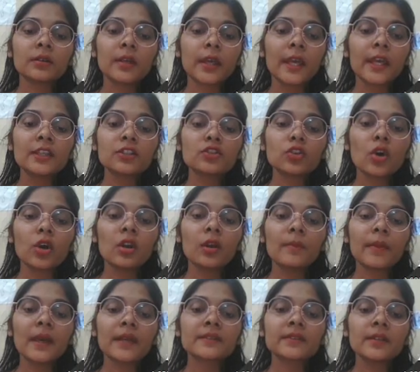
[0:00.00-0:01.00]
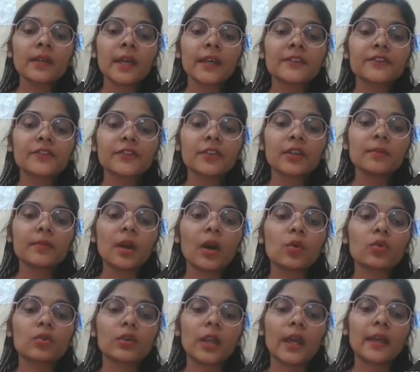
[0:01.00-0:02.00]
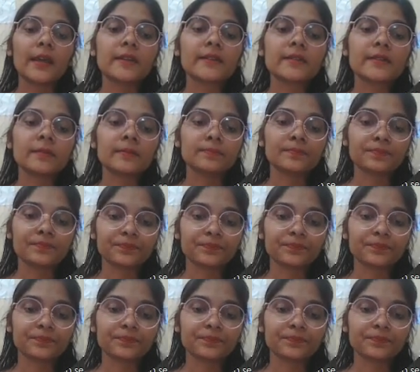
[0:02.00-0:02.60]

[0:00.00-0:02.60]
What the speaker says: age column has a extreme outliers.